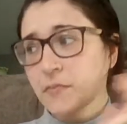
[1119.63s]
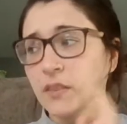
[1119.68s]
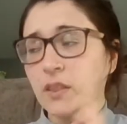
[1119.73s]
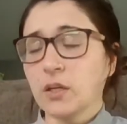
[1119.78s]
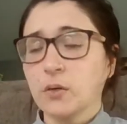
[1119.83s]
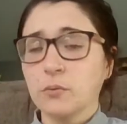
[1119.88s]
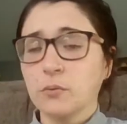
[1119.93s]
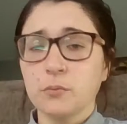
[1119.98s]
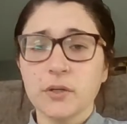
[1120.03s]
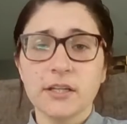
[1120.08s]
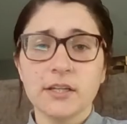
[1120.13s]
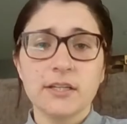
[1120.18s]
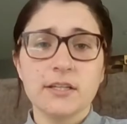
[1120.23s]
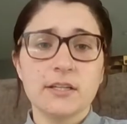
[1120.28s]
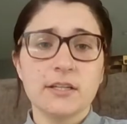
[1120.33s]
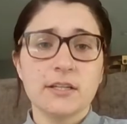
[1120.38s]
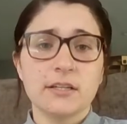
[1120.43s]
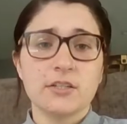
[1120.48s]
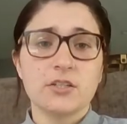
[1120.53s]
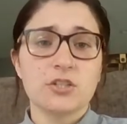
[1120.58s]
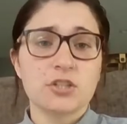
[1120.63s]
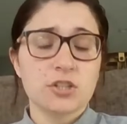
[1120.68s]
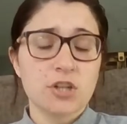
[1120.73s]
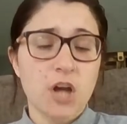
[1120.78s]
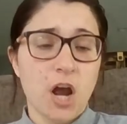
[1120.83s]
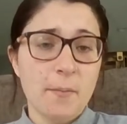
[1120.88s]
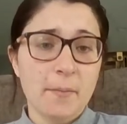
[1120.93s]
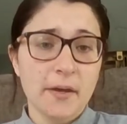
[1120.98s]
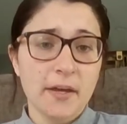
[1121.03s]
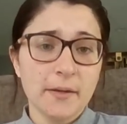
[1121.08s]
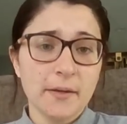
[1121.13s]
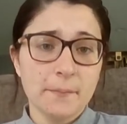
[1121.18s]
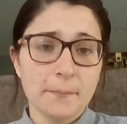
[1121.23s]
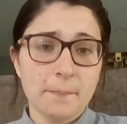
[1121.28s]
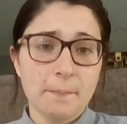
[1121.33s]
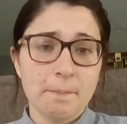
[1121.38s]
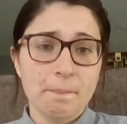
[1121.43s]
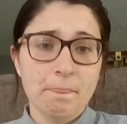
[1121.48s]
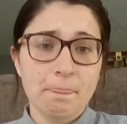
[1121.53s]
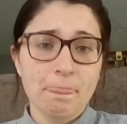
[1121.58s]
we're going to stop it.
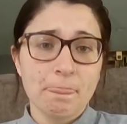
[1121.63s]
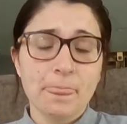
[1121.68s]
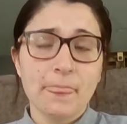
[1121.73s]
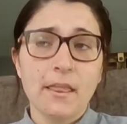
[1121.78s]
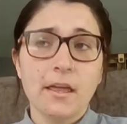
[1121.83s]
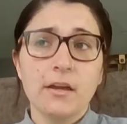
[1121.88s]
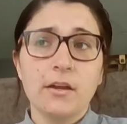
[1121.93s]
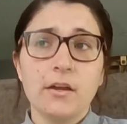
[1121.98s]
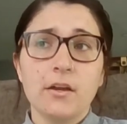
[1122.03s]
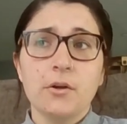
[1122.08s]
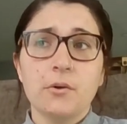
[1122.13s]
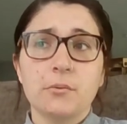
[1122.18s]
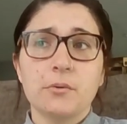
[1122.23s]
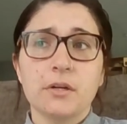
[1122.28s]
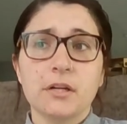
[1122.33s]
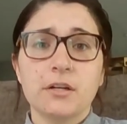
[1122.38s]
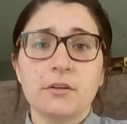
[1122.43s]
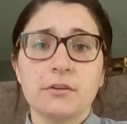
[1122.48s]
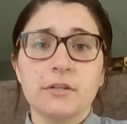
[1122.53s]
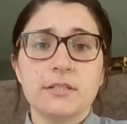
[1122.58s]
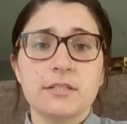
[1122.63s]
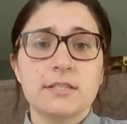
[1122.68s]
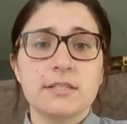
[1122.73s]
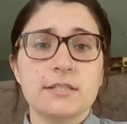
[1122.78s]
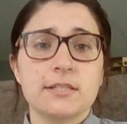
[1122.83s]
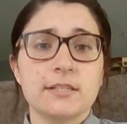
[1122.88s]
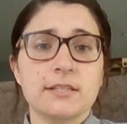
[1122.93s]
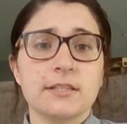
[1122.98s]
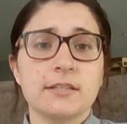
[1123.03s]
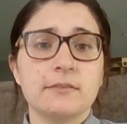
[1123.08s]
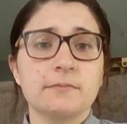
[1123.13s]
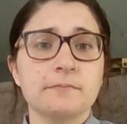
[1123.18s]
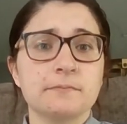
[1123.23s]
We're going to see,